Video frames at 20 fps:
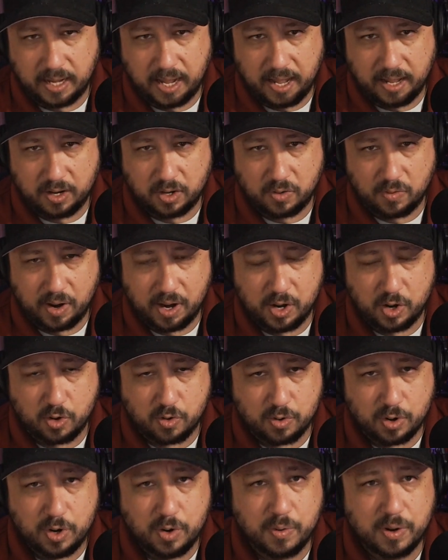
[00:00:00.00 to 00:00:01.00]
Had a great
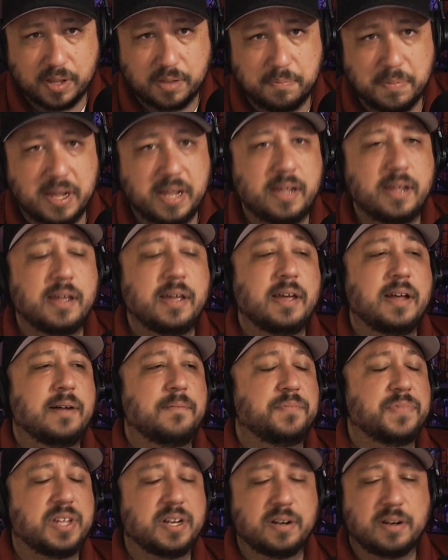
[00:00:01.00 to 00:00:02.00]
crew with me.
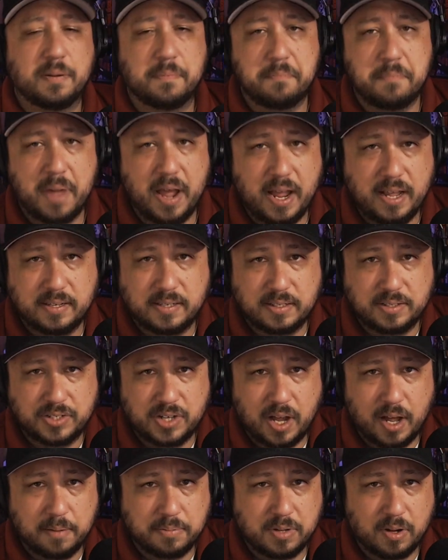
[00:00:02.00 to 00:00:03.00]
Did an amazing
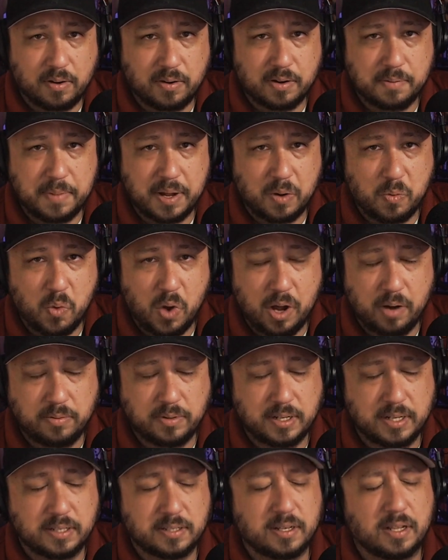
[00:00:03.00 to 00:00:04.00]
job talking about
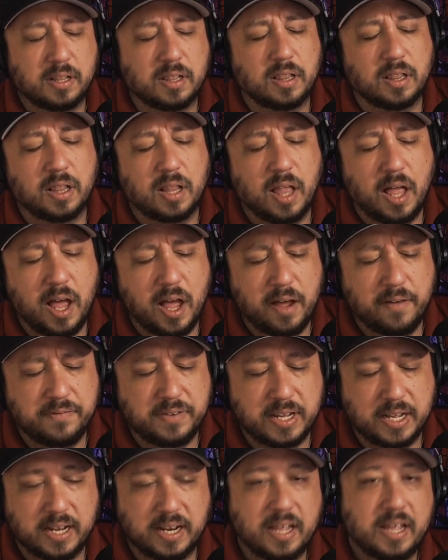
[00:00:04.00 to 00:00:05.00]
wokeness.
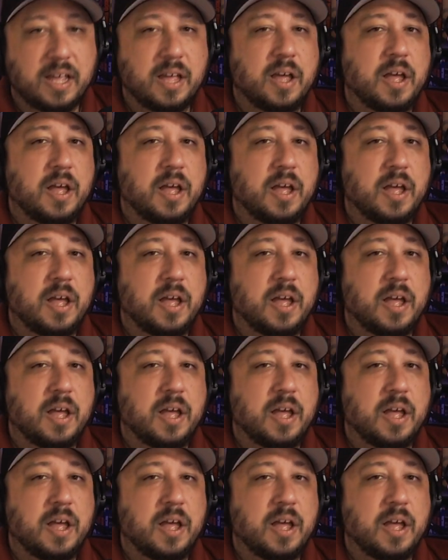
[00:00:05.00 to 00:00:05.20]
Loved it.